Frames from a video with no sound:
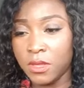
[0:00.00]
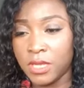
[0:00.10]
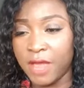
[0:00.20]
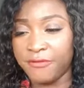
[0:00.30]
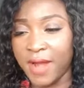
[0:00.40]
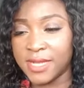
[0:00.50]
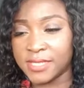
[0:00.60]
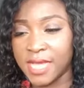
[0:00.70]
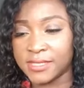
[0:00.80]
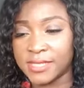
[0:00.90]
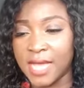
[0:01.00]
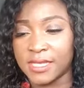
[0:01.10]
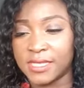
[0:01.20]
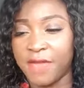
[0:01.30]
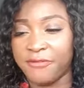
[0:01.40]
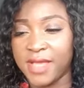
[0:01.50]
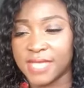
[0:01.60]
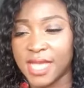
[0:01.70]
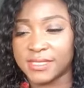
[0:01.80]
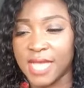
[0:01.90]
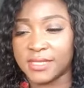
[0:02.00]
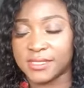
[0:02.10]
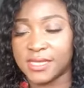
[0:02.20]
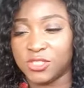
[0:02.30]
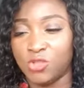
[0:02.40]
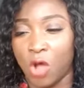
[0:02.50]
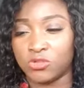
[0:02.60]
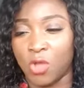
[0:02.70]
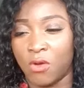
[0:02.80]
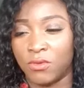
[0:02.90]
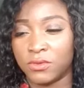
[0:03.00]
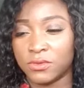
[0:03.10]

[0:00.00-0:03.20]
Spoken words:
Ye frene se, sak, ye frene se, Sexy Dondon.